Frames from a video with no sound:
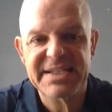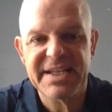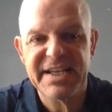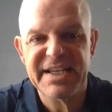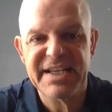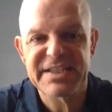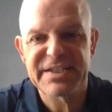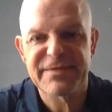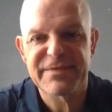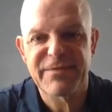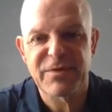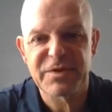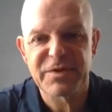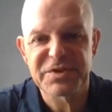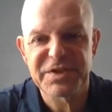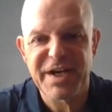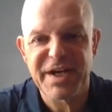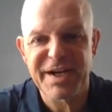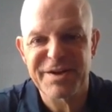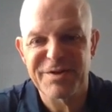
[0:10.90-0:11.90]
test for
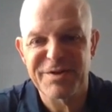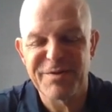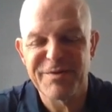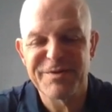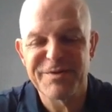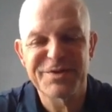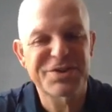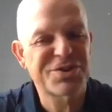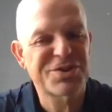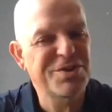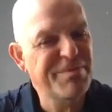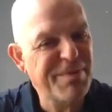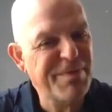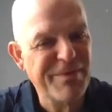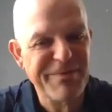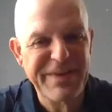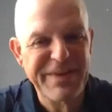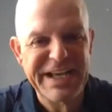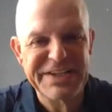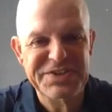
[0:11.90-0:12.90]
soccer.
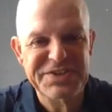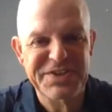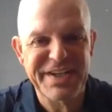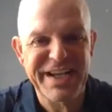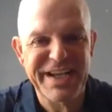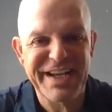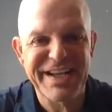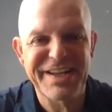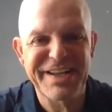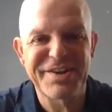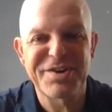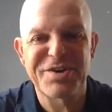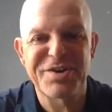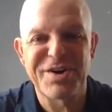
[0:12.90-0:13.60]
Super fascinating.